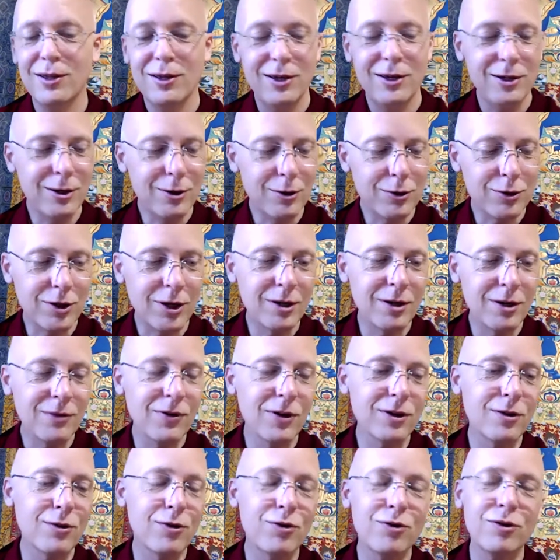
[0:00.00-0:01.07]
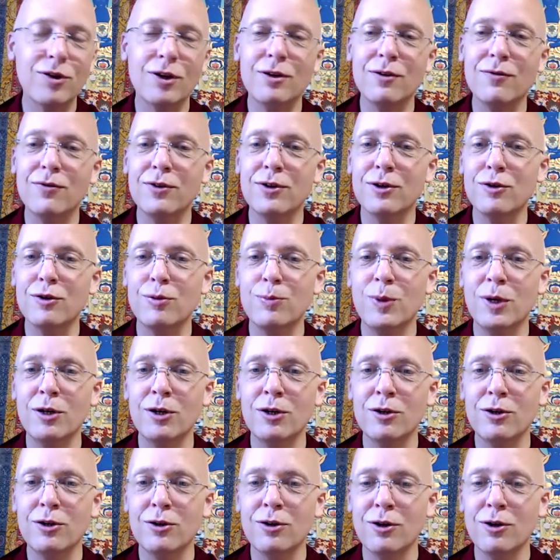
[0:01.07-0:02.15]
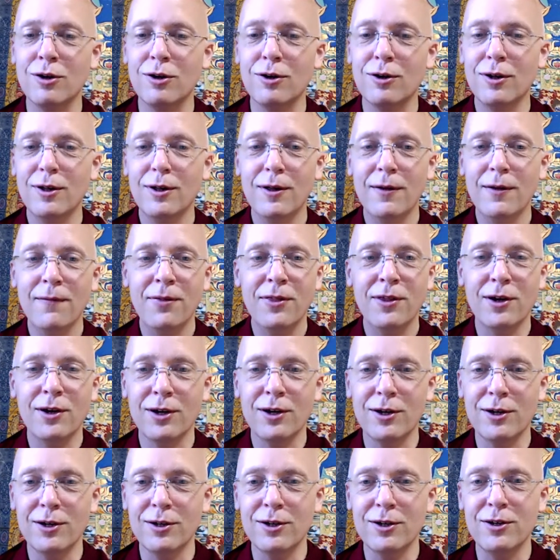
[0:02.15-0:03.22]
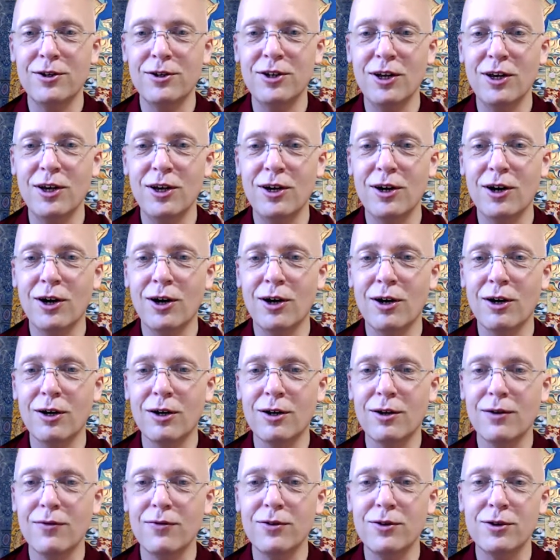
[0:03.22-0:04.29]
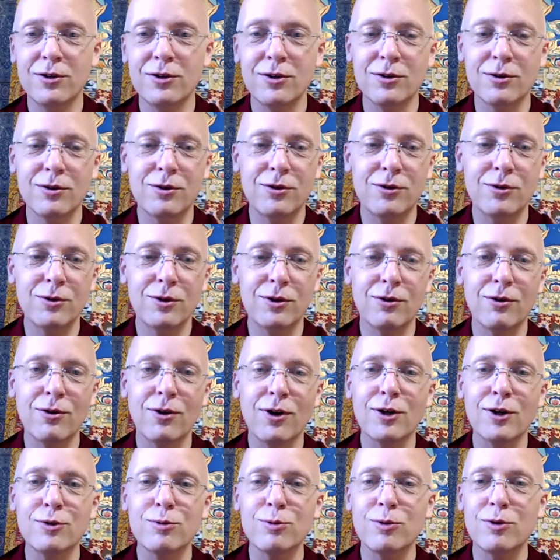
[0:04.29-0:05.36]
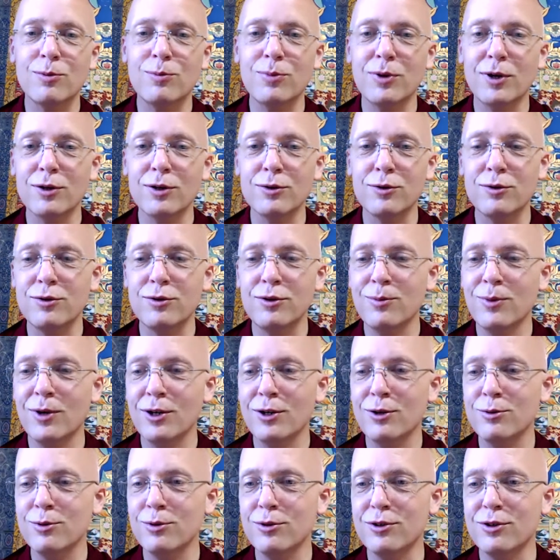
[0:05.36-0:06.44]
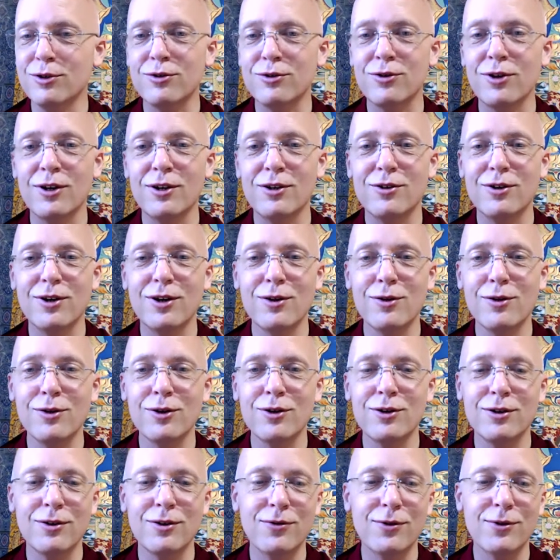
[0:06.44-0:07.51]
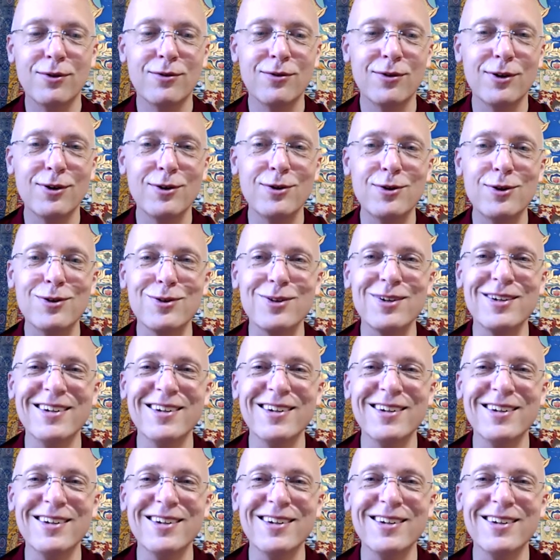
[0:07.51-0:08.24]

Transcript: you know, it's kind of like instead of, you know, spending your uh, day off, you know, doing crossword puzzles, you might as well just try translating a few verses.